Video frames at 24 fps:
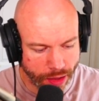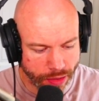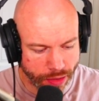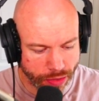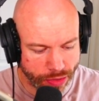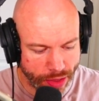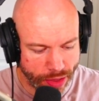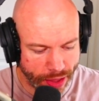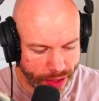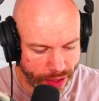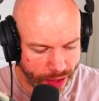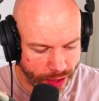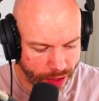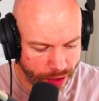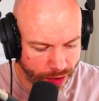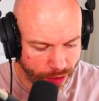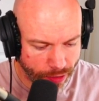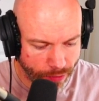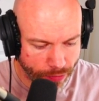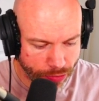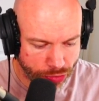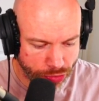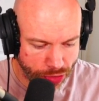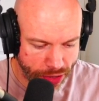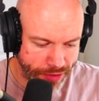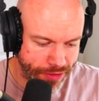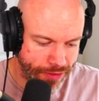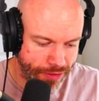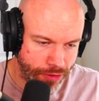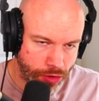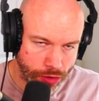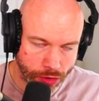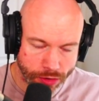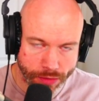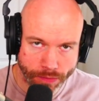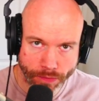There, this
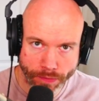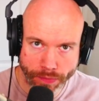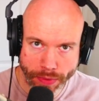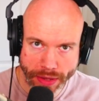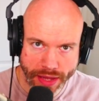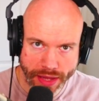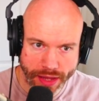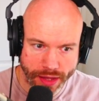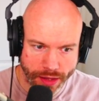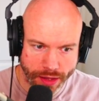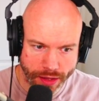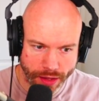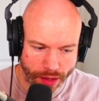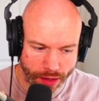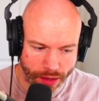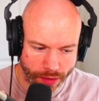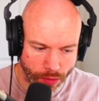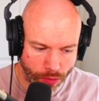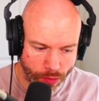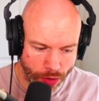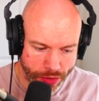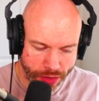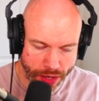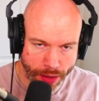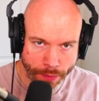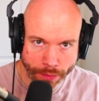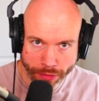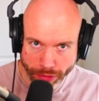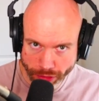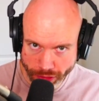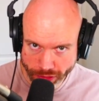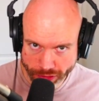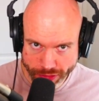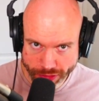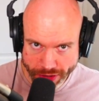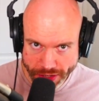could be a
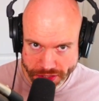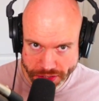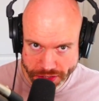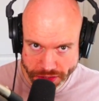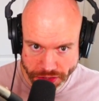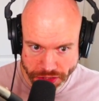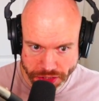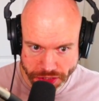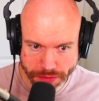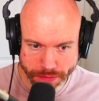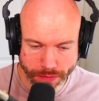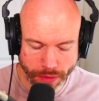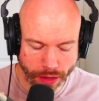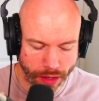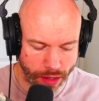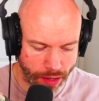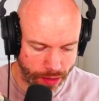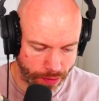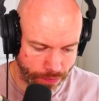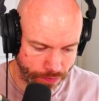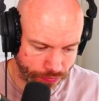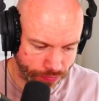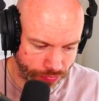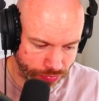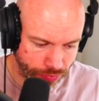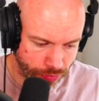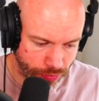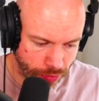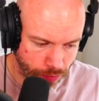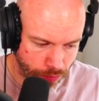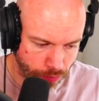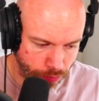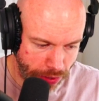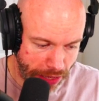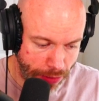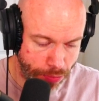number of reasons. Um,
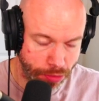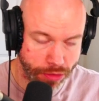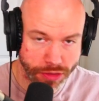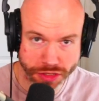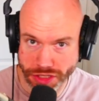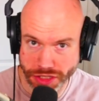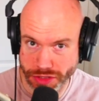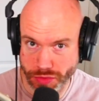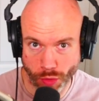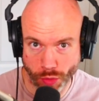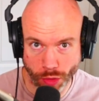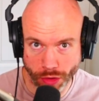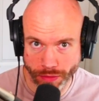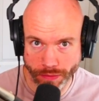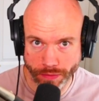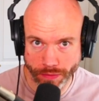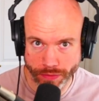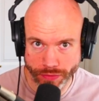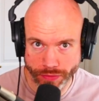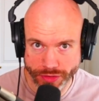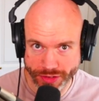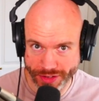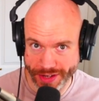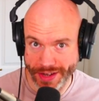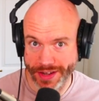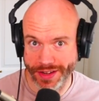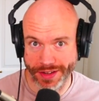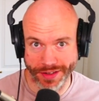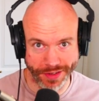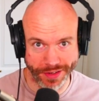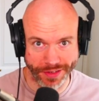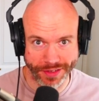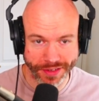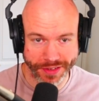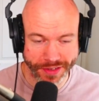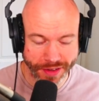people just want
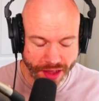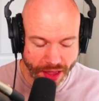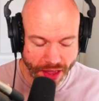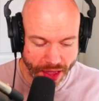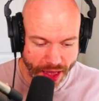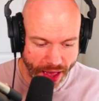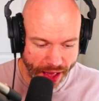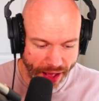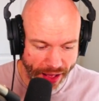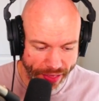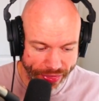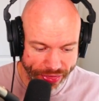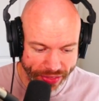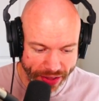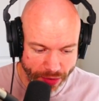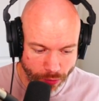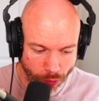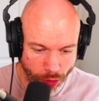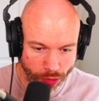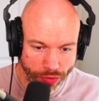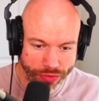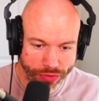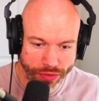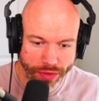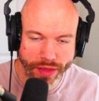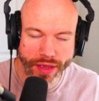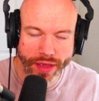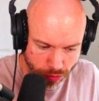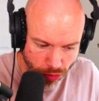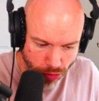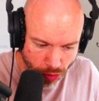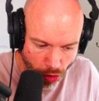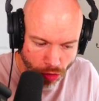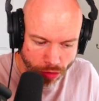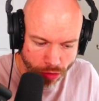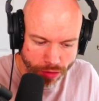seniors and they want
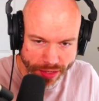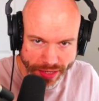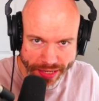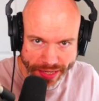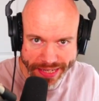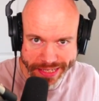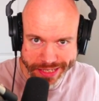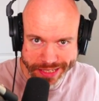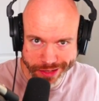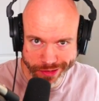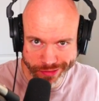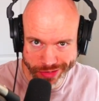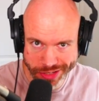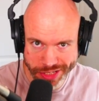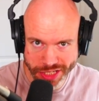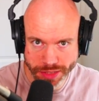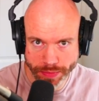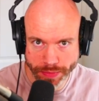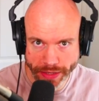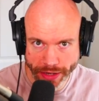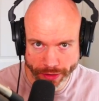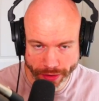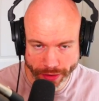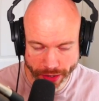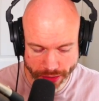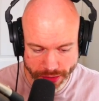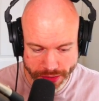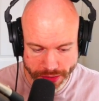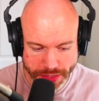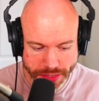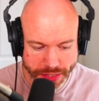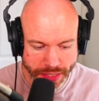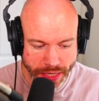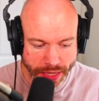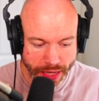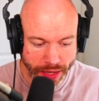long list of
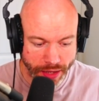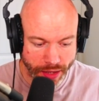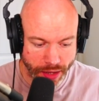experience,